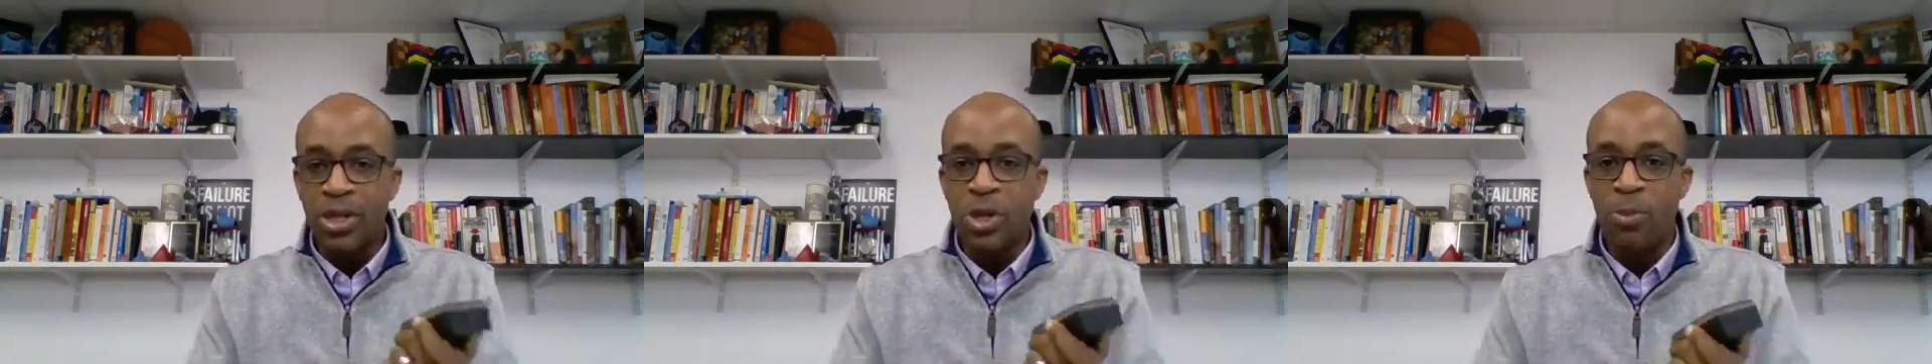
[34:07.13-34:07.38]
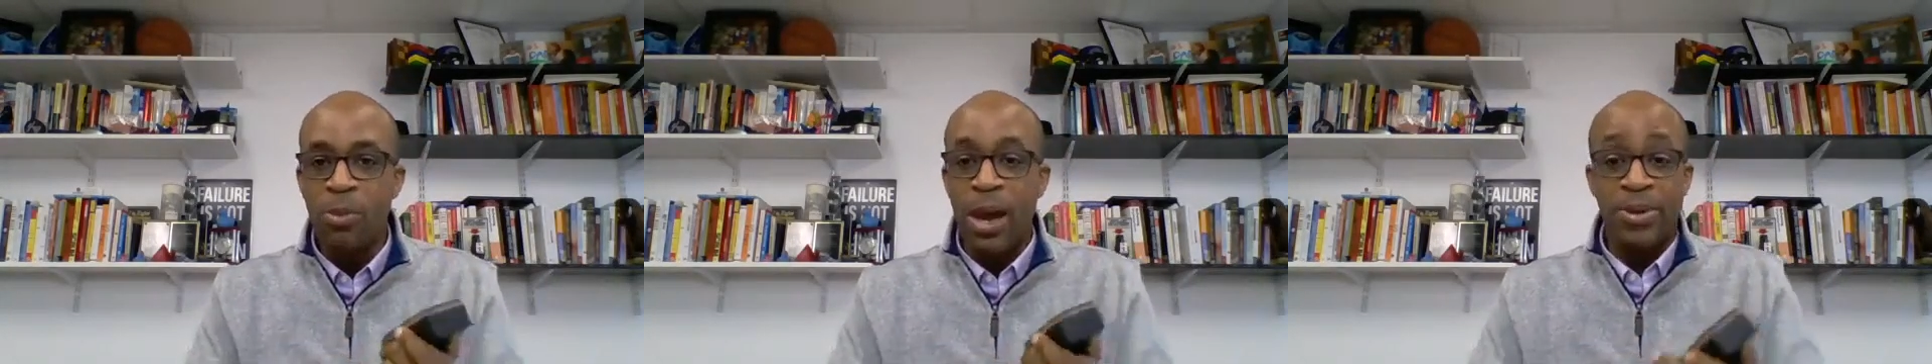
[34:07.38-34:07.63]

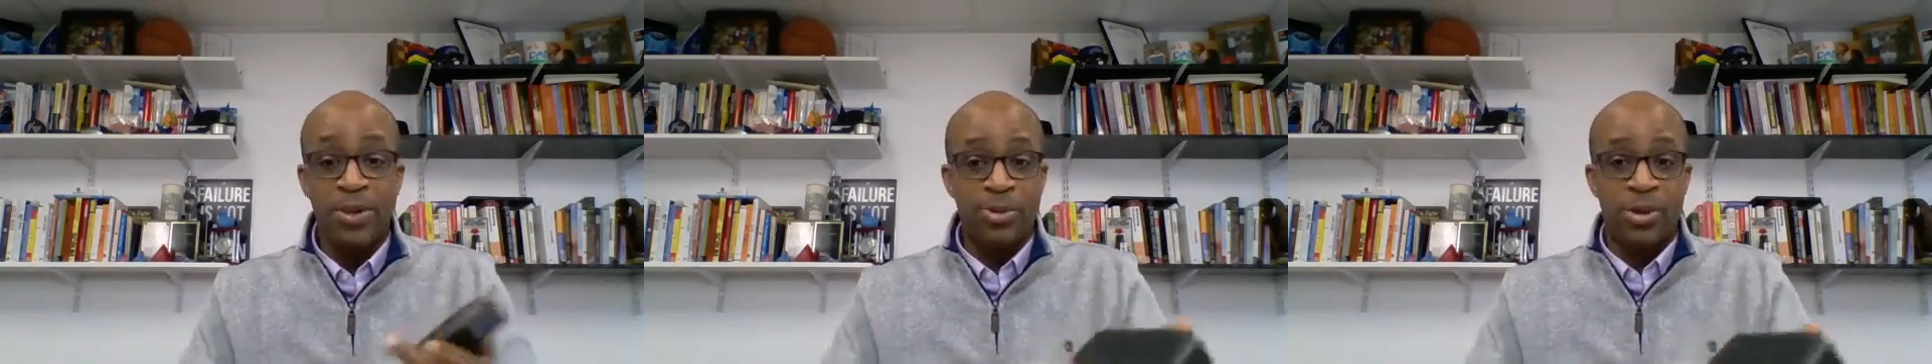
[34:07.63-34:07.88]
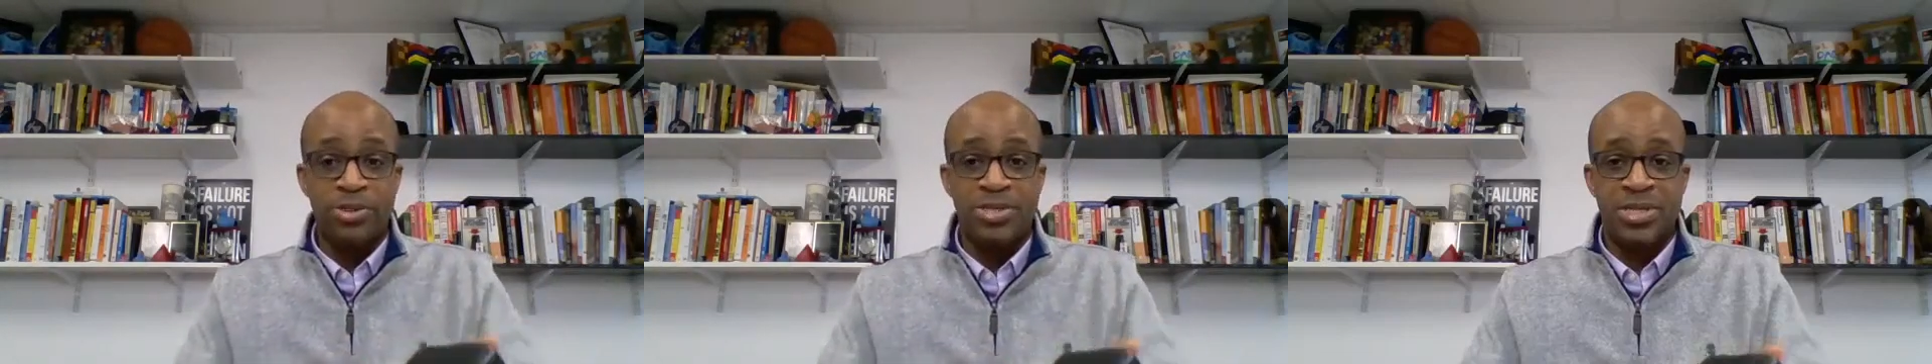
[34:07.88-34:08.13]
You might be the
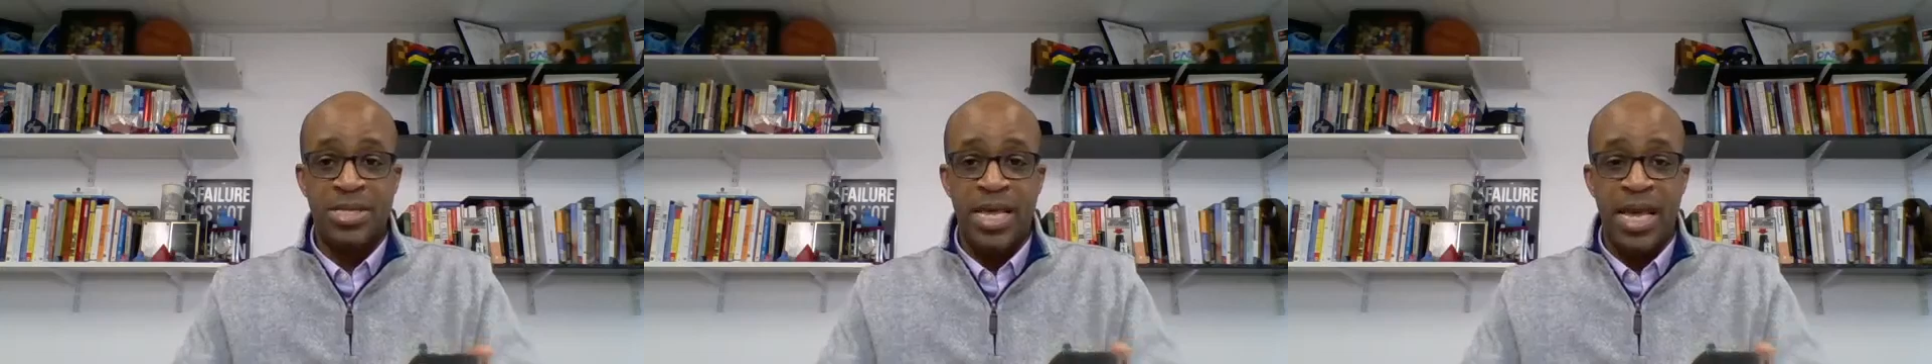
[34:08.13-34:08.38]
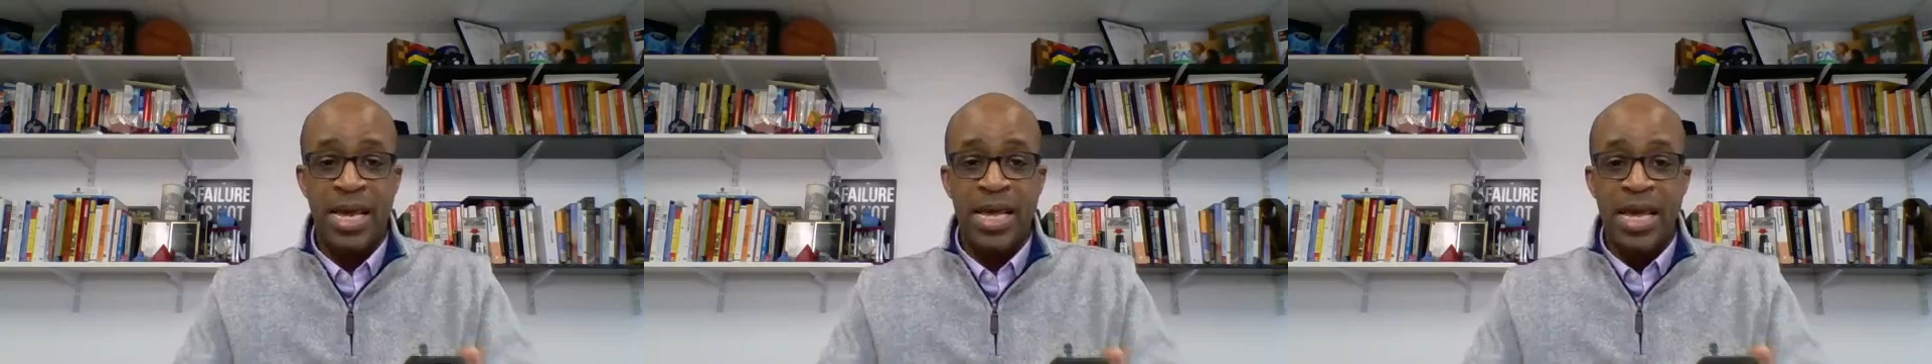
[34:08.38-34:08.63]
person
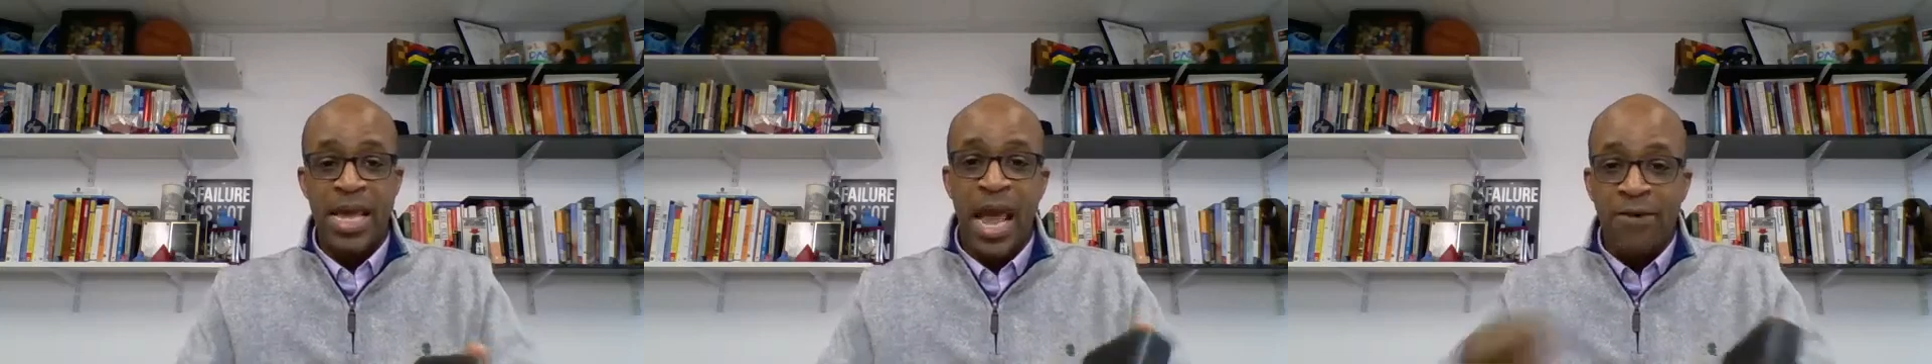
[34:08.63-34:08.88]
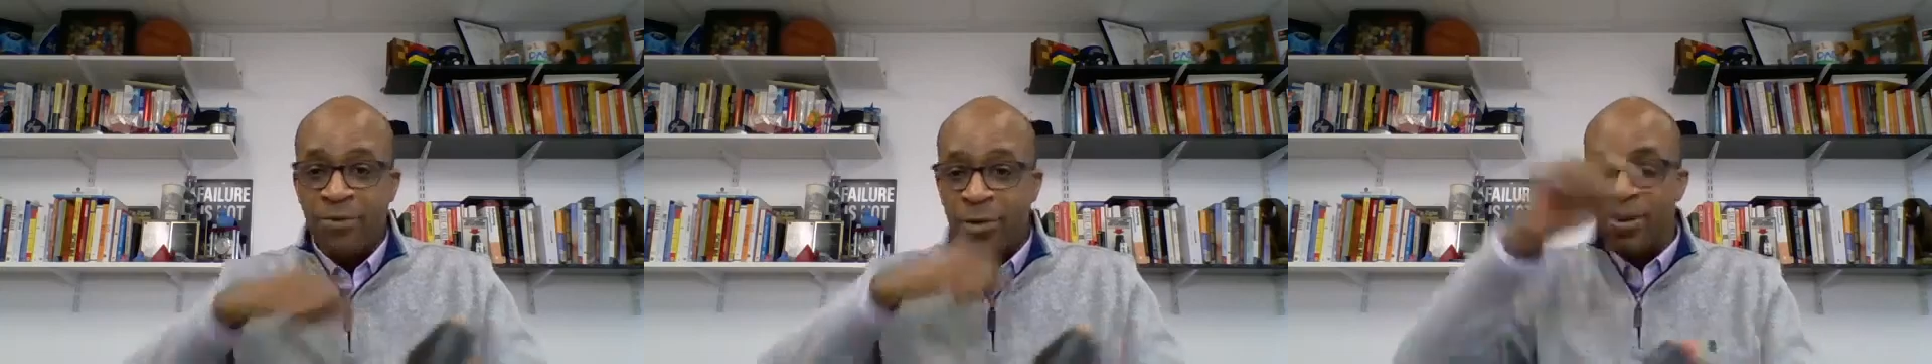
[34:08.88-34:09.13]
that
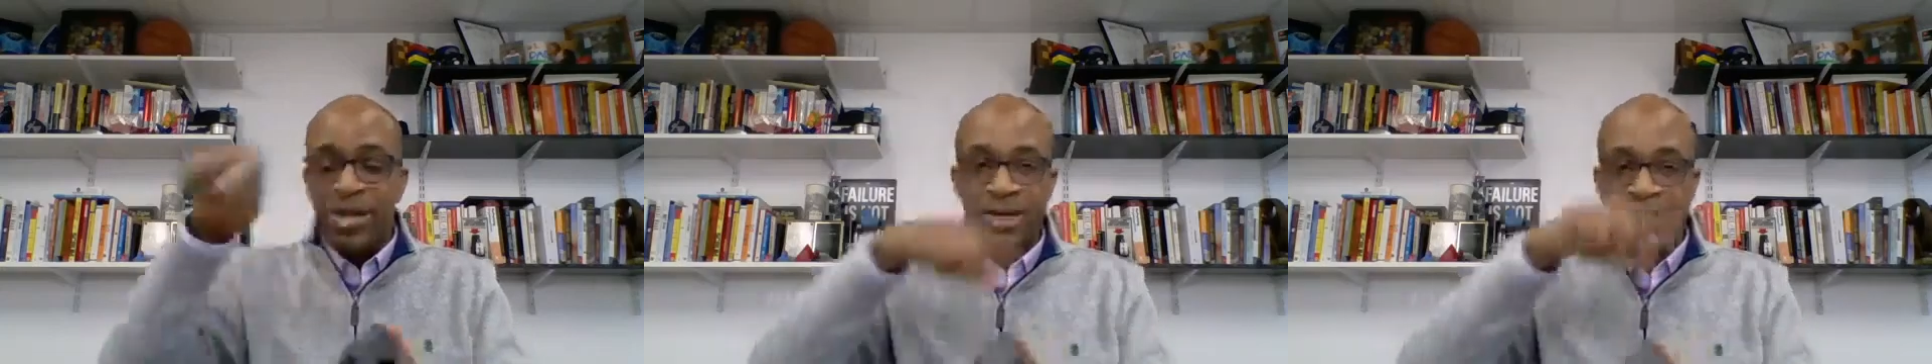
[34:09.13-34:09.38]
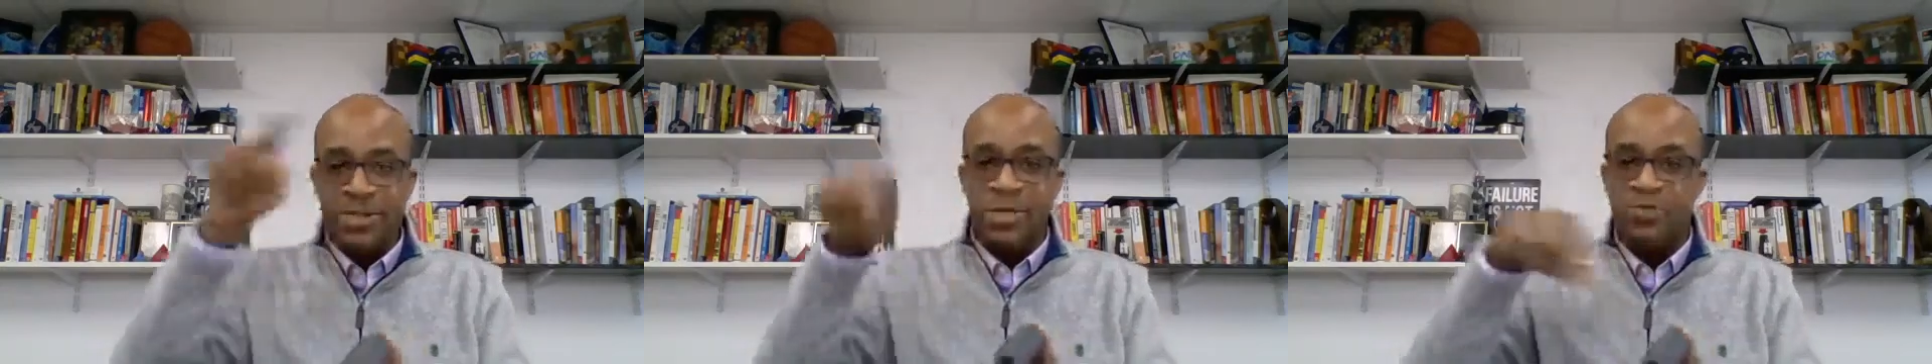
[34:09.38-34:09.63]
everybody
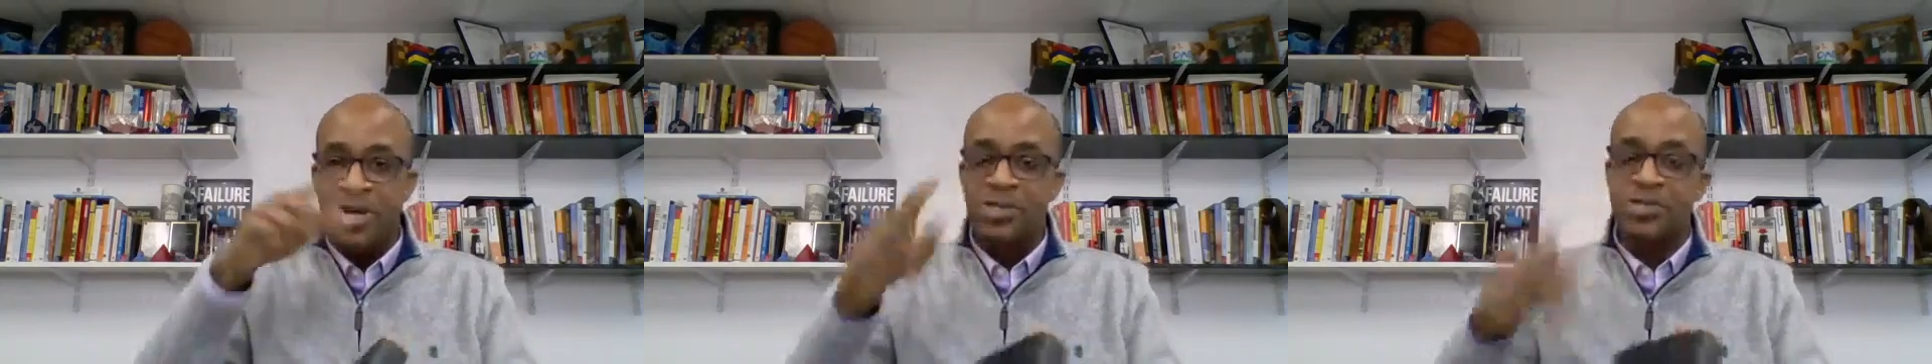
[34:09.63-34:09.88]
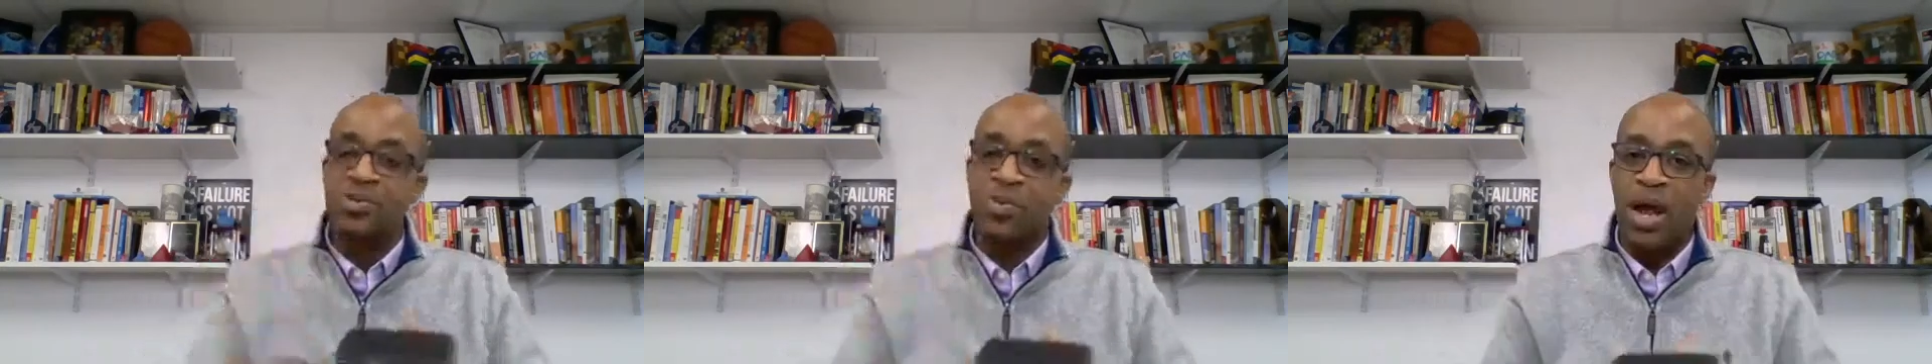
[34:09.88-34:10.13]
else
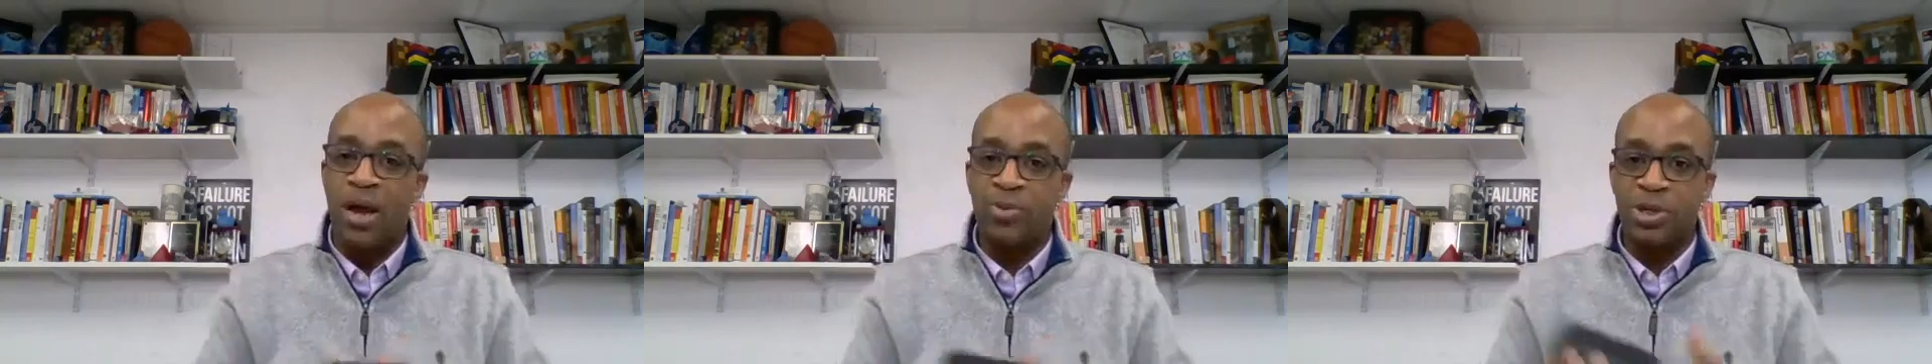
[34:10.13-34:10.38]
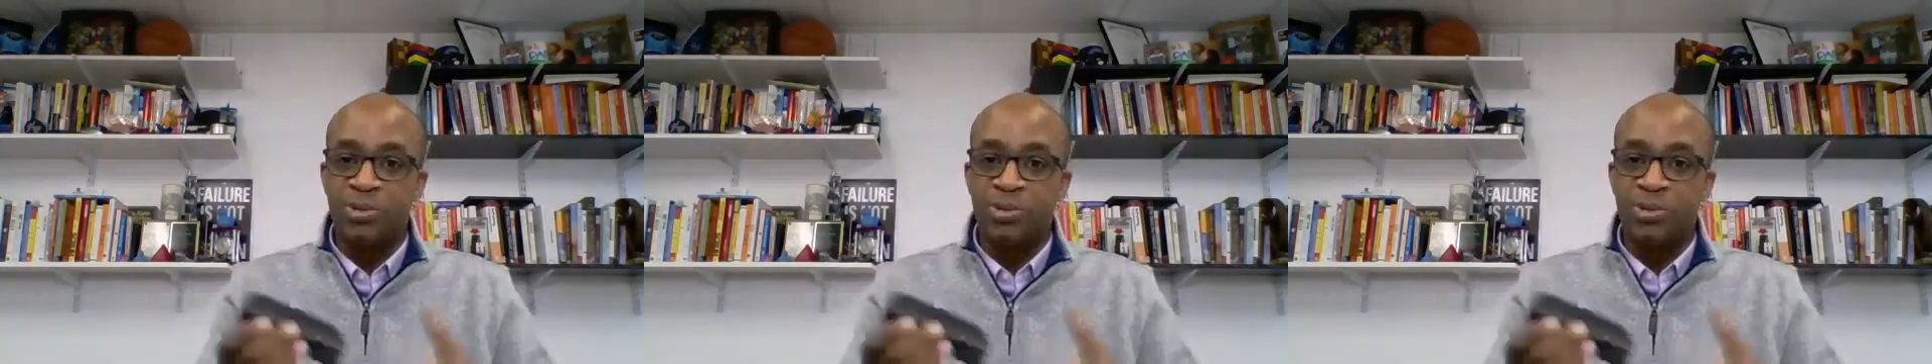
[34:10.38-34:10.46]
spins around,